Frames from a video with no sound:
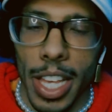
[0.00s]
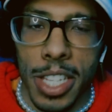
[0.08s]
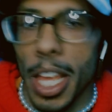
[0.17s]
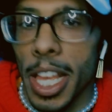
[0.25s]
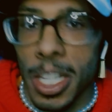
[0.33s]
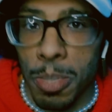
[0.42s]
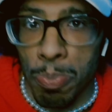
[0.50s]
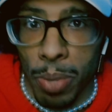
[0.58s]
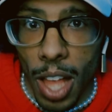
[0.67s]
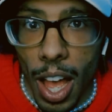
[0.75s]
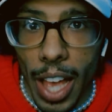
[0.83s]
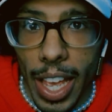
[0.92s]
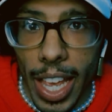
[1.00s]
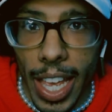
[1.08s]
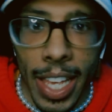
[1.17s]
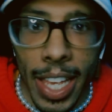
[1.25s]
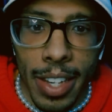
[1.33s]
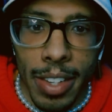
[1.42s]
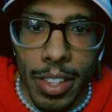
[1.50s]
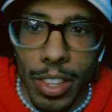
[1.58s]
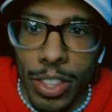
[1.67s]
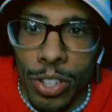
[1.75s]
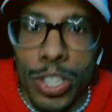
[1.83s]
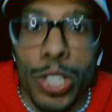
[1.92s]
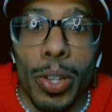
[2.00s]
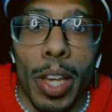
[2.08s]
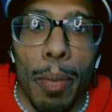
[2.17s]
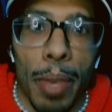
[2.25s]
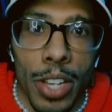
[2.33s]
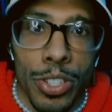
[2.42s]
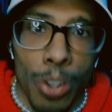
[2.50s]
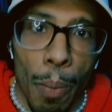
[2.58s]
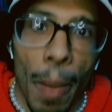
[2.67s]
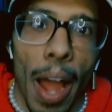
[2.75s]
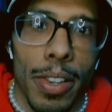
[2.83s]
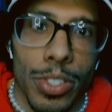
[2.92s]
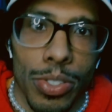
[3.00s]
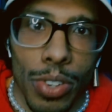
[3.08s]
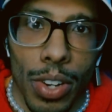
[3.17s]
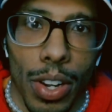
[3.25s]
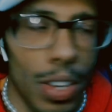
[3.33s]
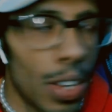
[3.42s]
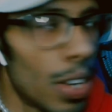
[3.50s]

it's it's plot and they're just doing it because they're pirates and they're